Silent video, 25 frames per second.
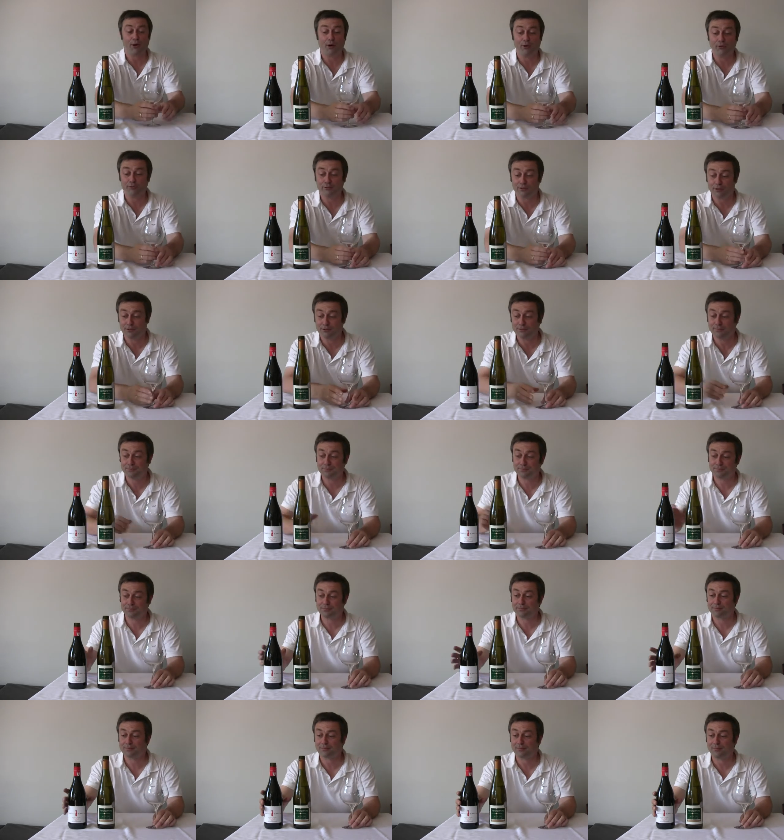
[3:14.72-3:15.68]
often.
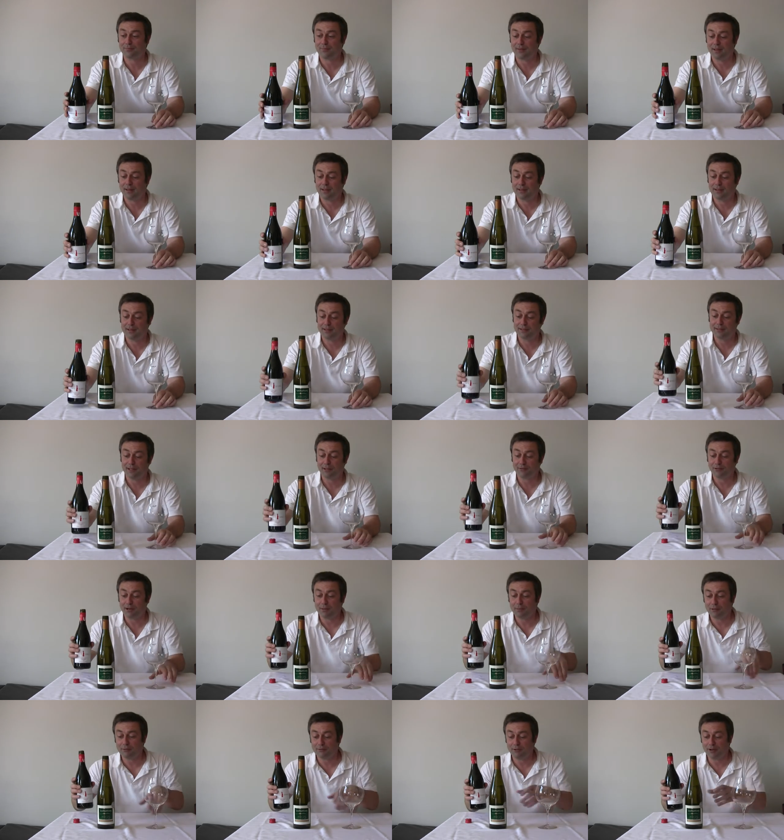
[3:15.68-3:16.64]
Now
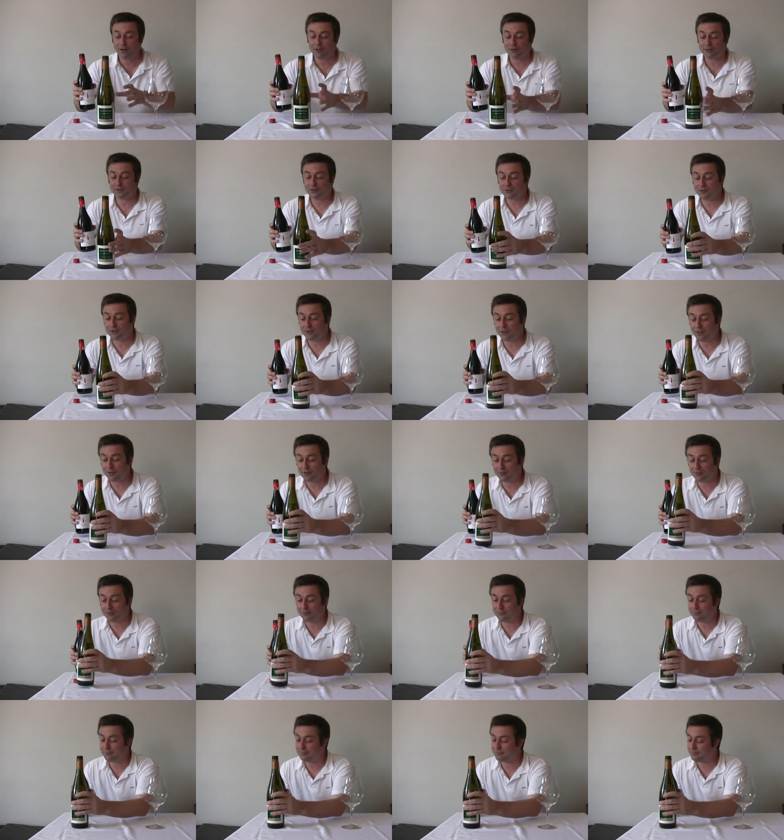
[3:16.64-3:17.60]
Rabbit Ranch is
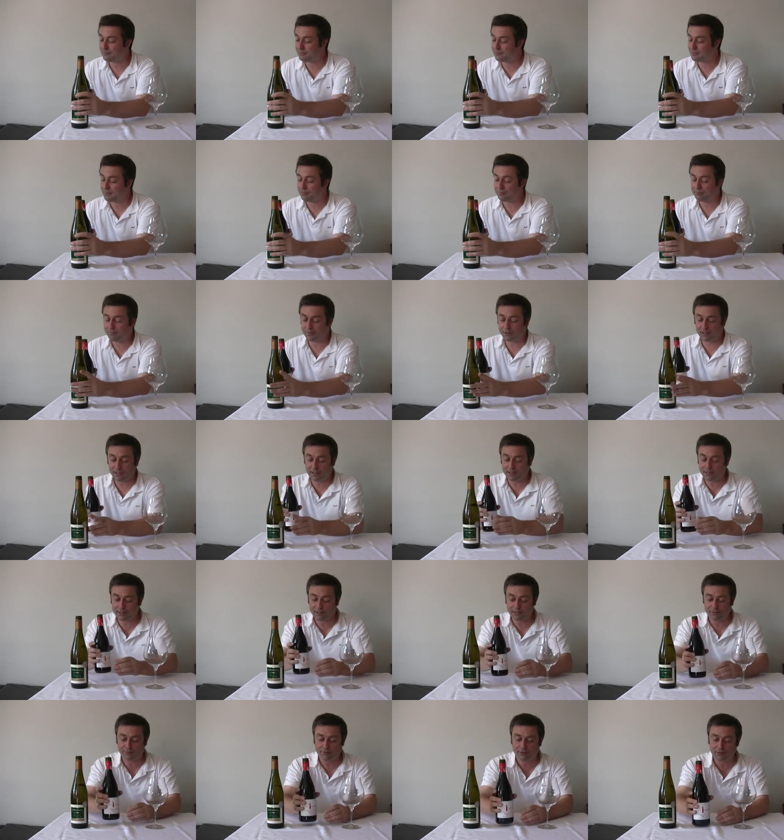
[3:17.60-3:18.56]
another
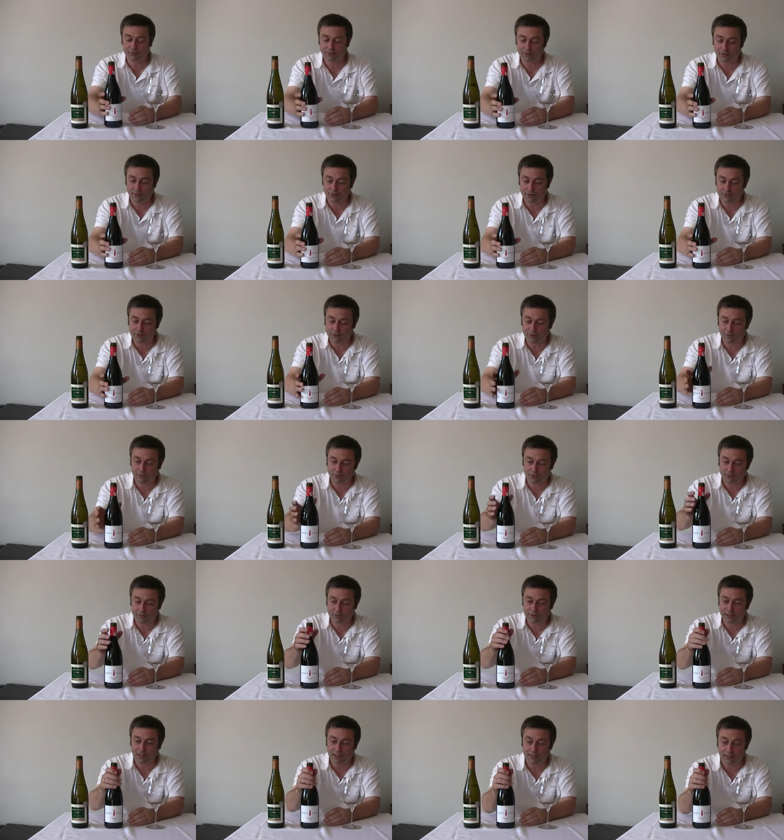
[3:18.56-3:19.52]
completely different kind of story
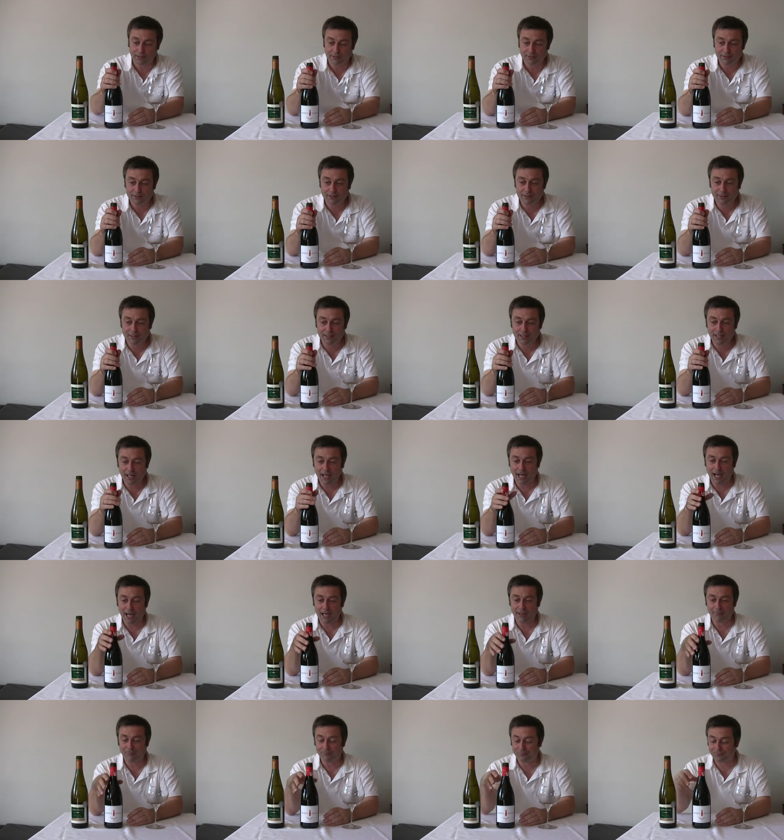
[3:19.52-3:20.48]
altogether.
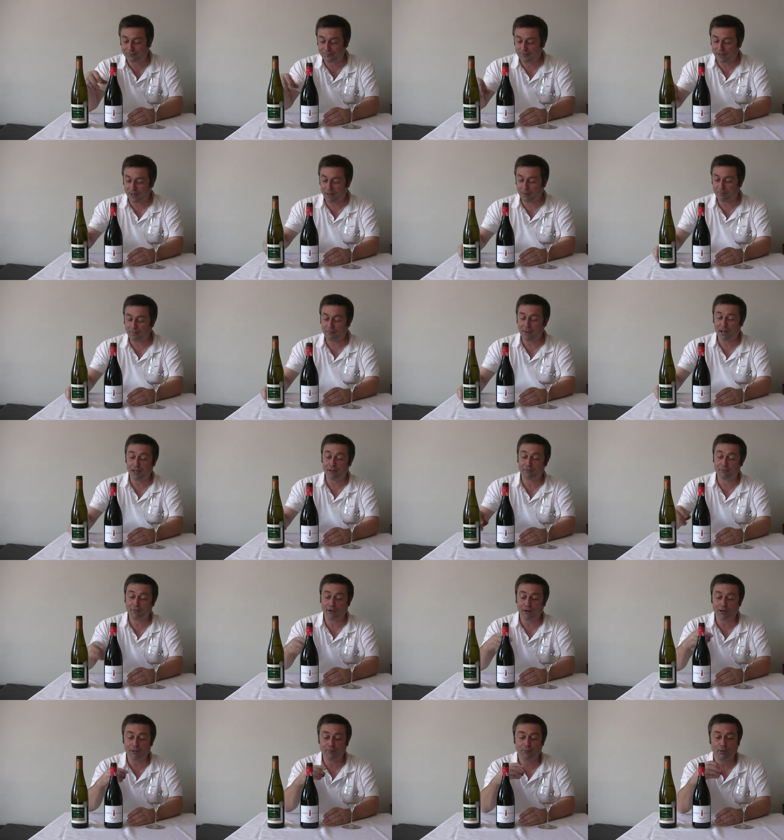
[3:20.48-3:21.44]
Made
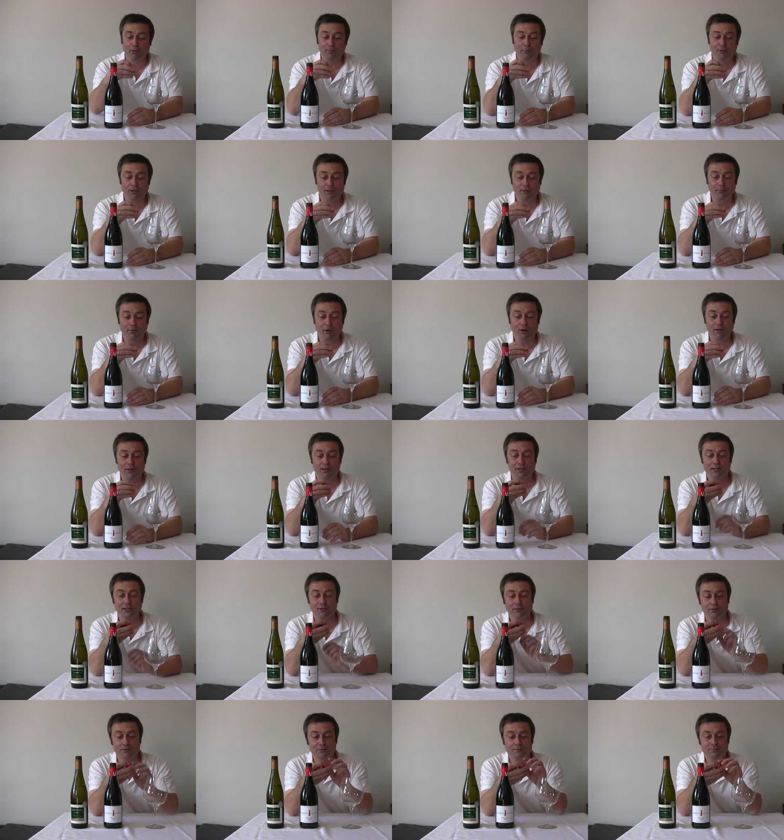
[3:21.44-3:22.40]
very popular by the
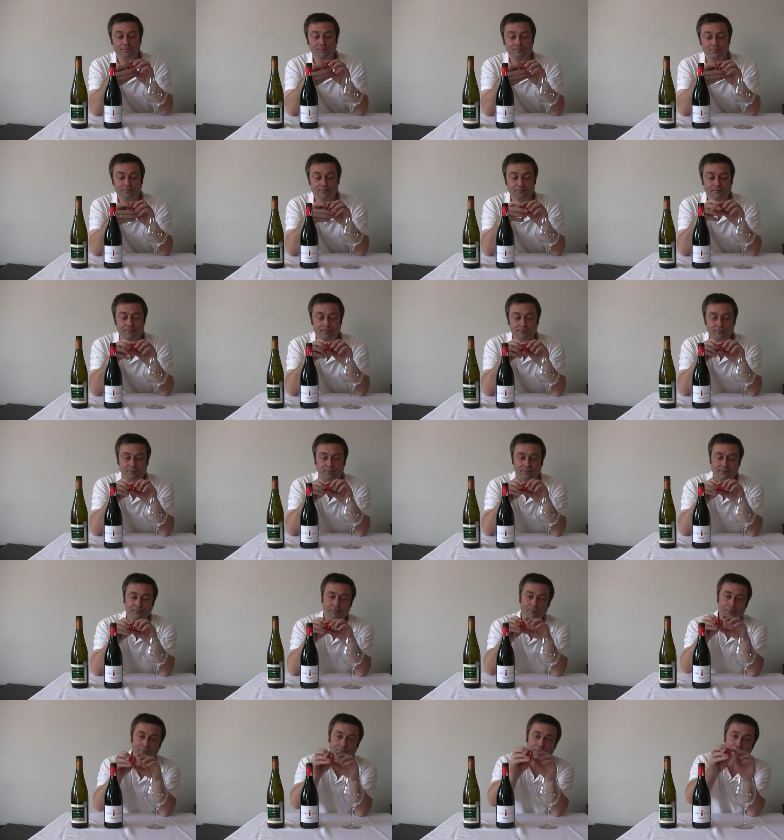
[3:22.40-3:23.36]
little
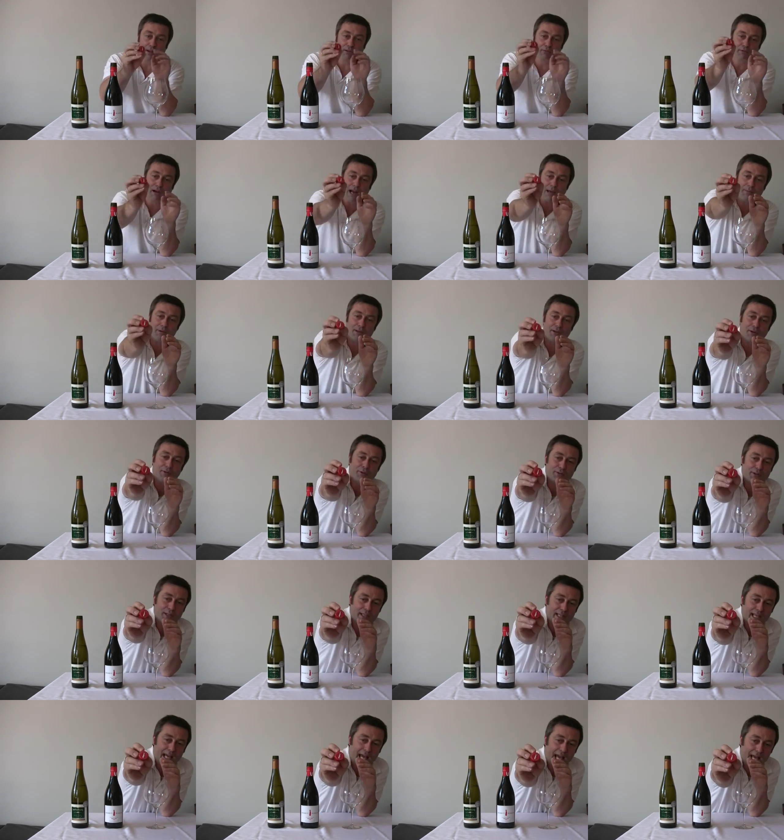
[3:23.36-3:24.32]
rabbit on
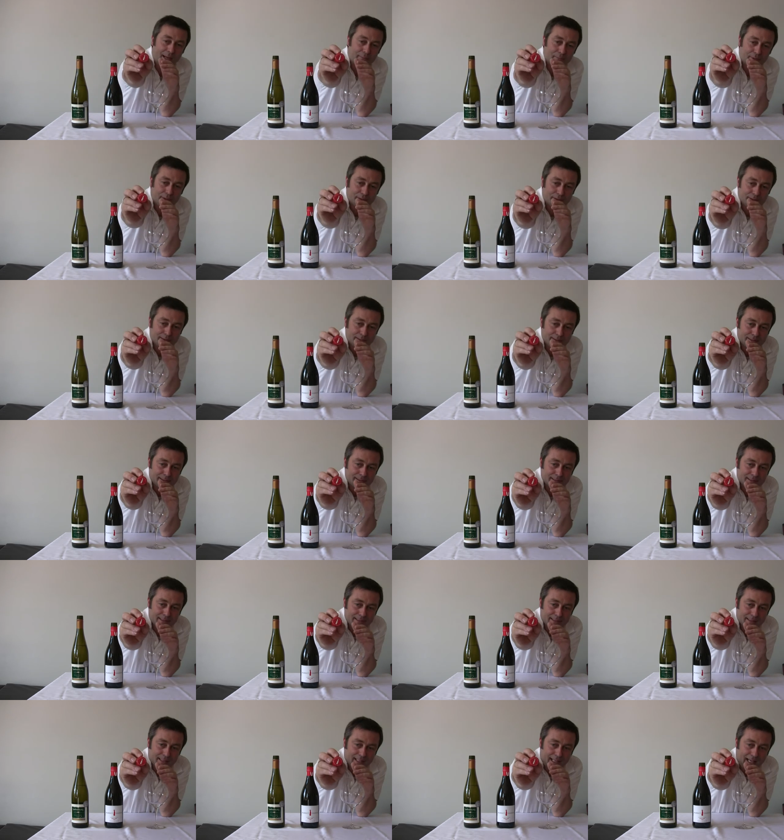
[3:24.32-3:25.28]
the cap.
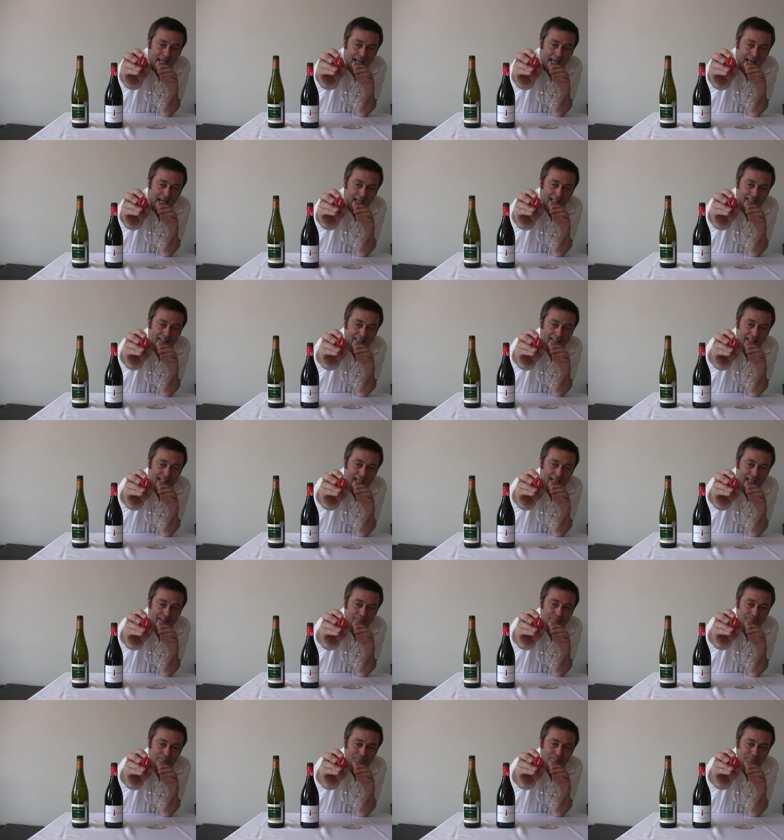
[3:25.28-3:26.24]
And
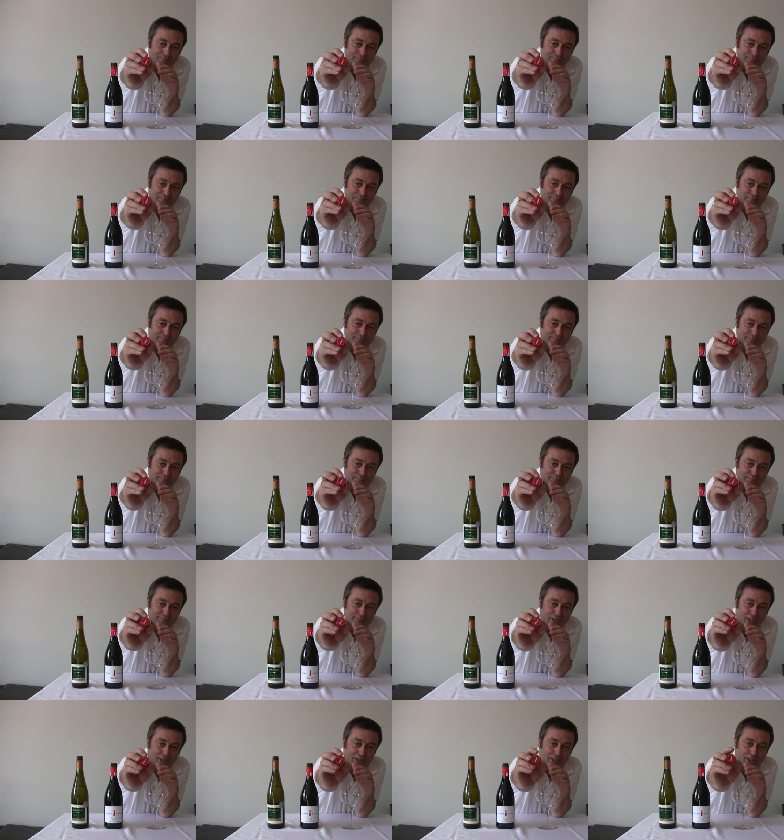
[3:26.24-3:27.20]
I
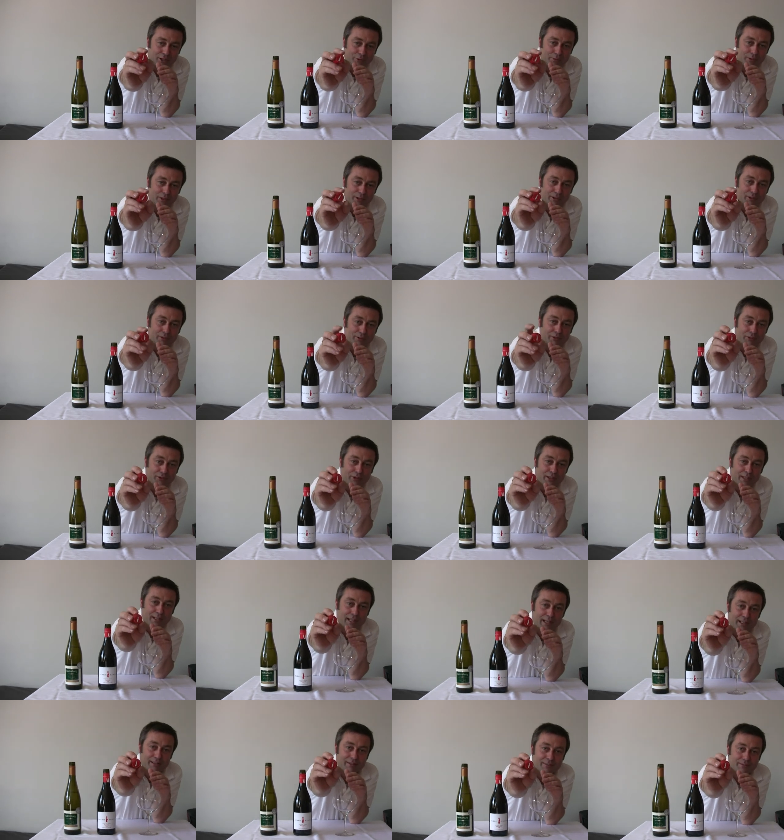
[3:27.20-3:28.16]
don't know whether you can see
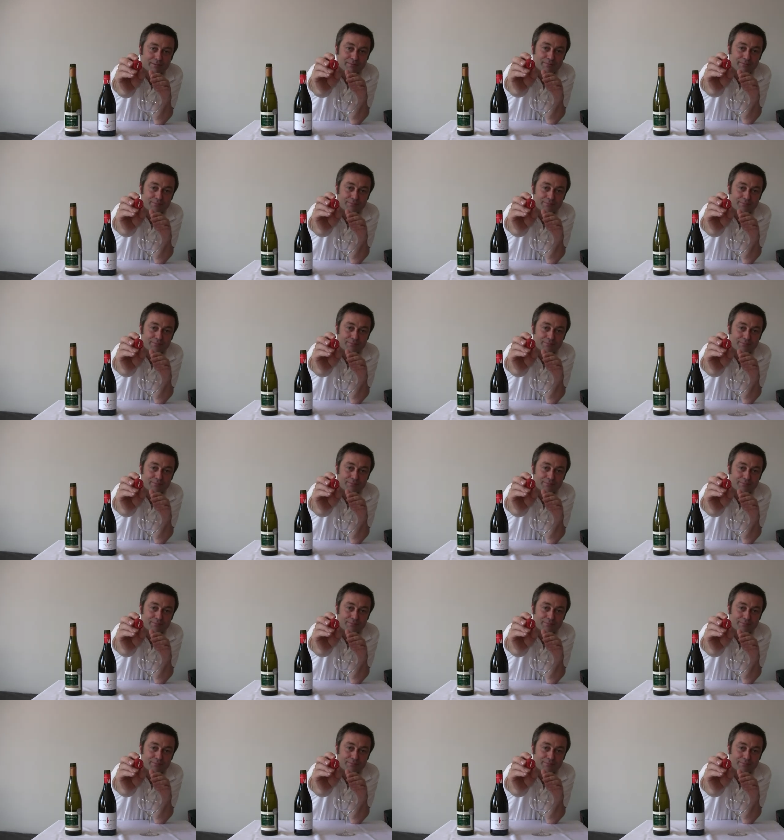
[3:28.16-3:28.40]
that.